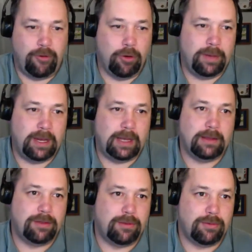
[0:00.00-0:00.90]
me,
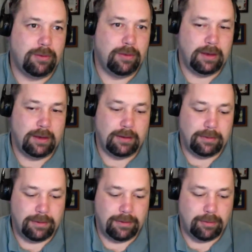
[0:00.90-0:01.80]

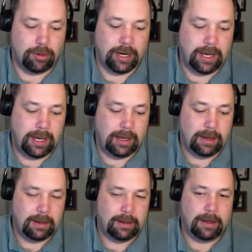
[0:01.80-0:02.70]
the three
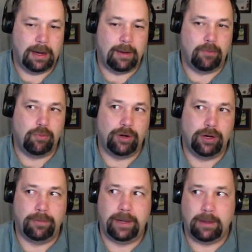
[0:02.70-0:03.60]

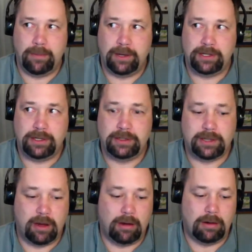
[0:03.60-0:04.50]
real big omissions, and
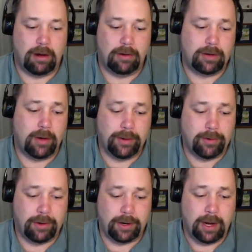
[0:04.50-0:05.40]
I'll go in
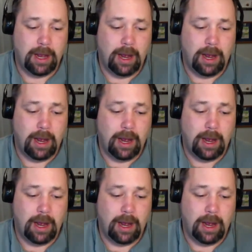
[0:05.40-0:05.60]
order.